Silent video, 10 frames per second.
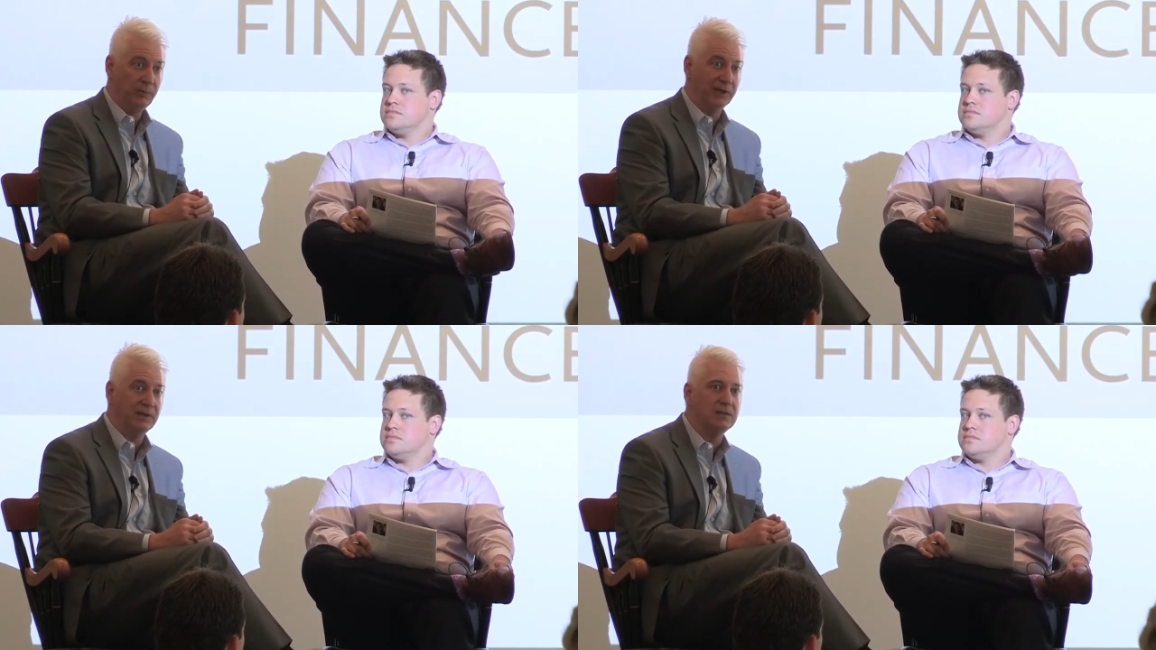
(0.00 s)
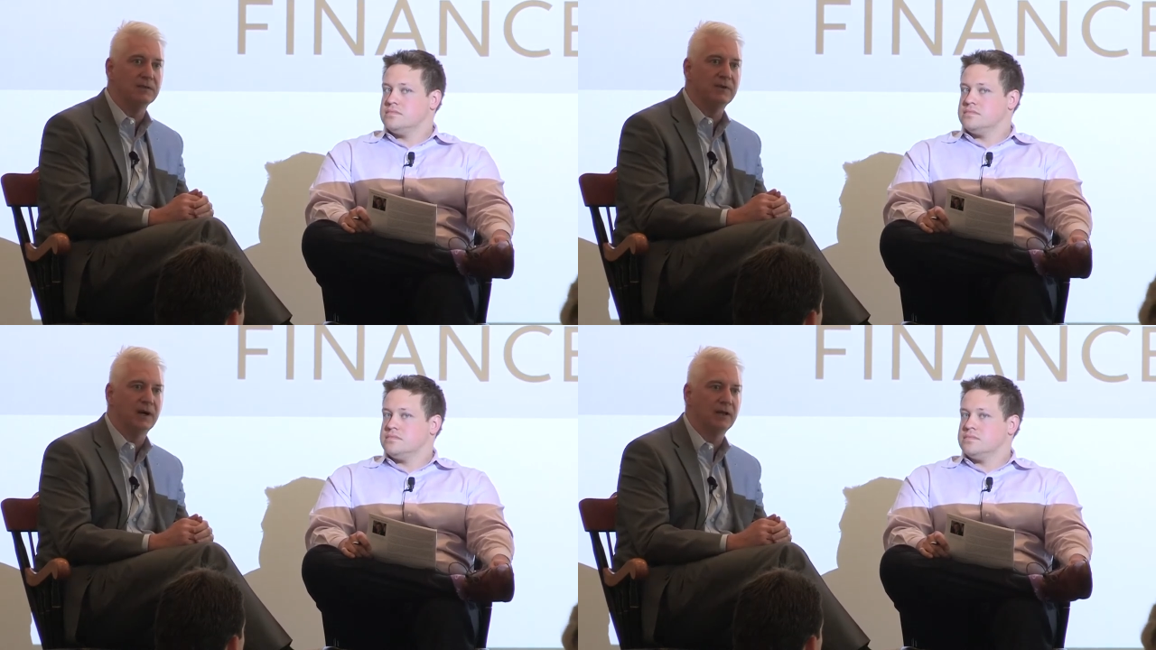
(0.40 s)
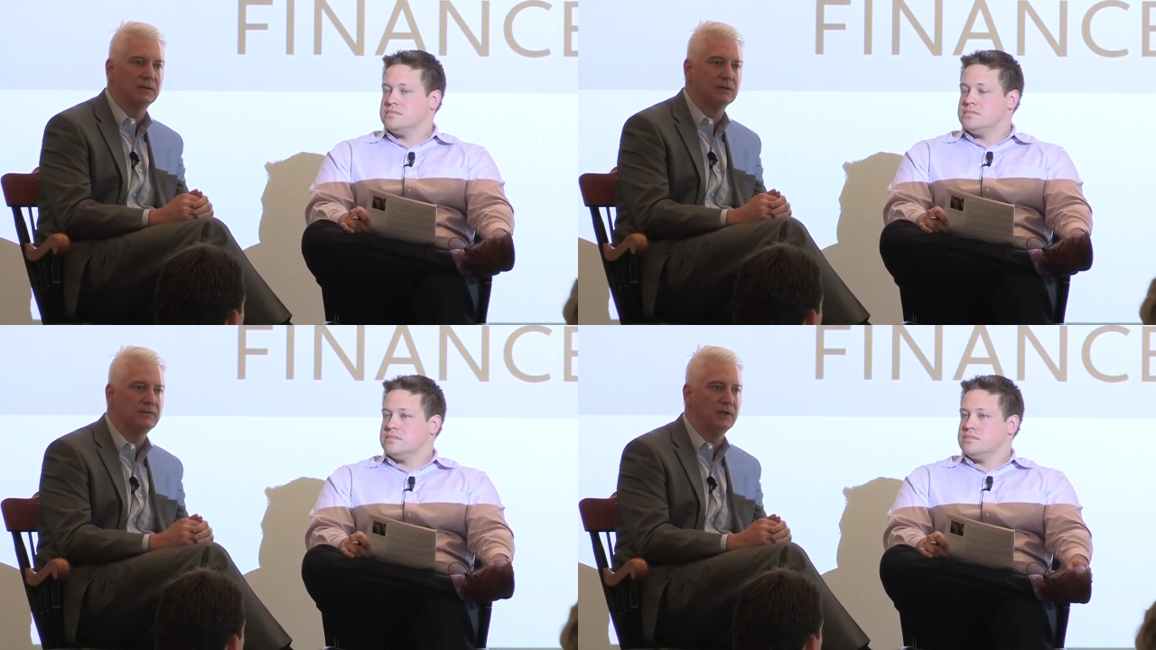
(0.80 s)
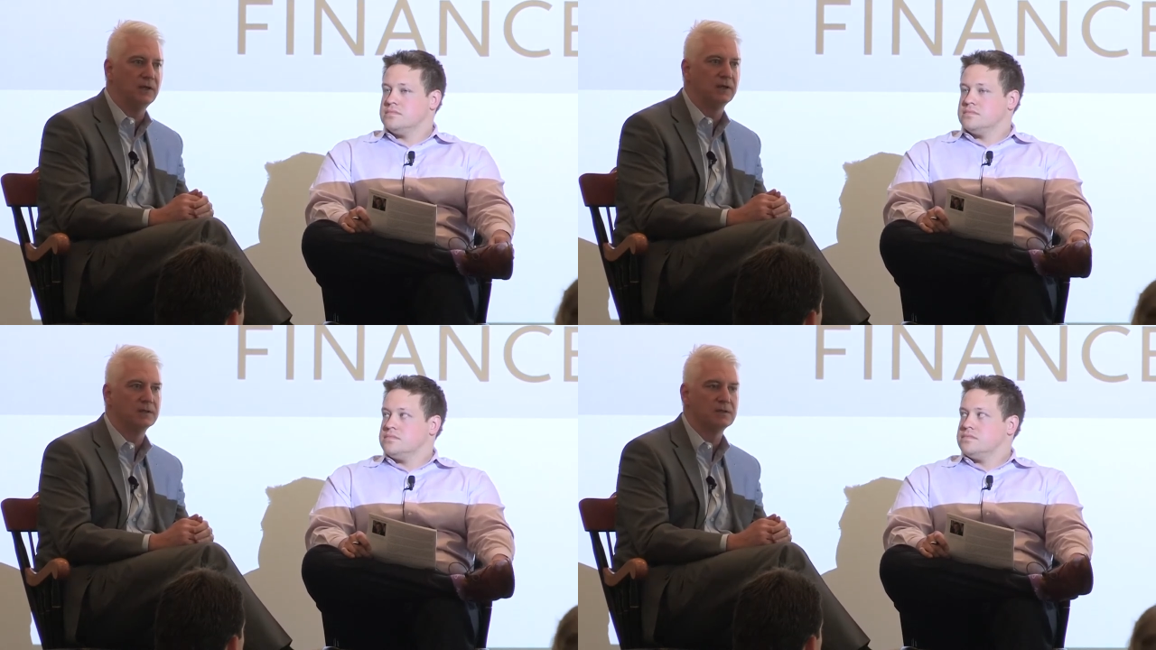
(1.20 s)
Speaker 1: billions of dollars
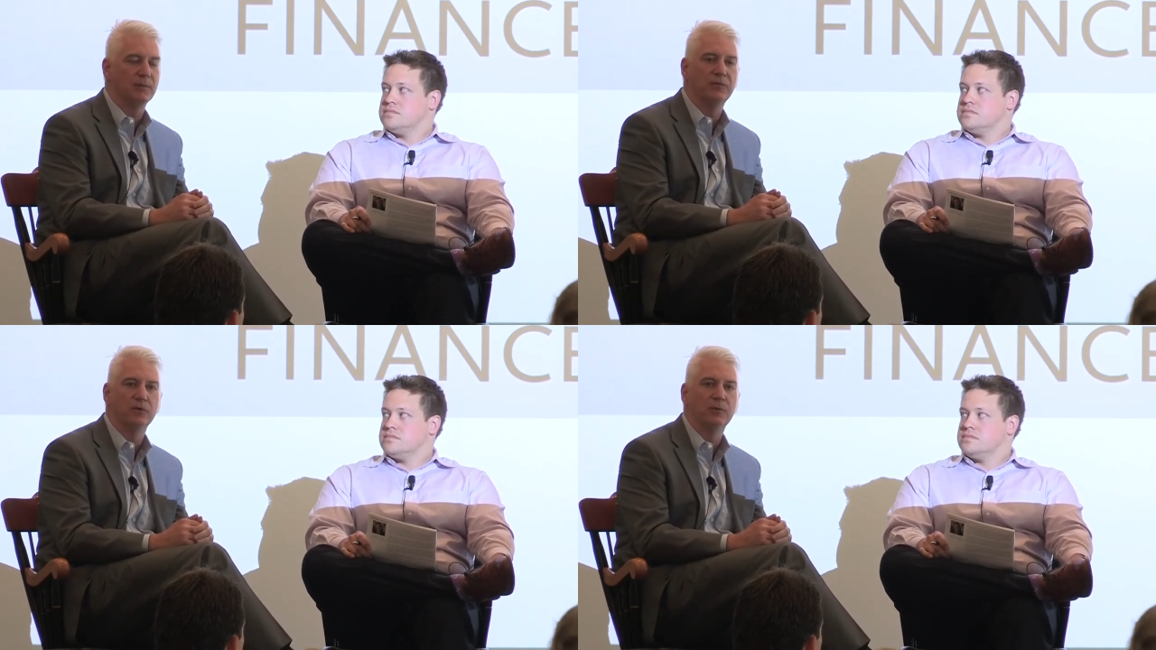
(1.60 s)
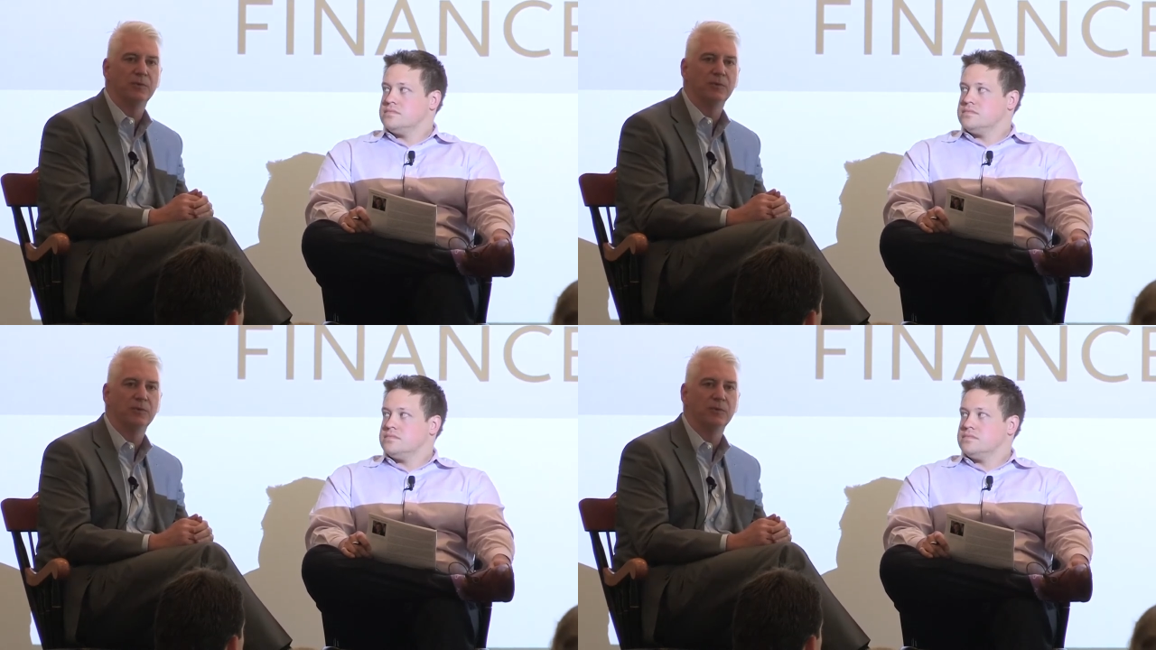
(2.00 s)
via some form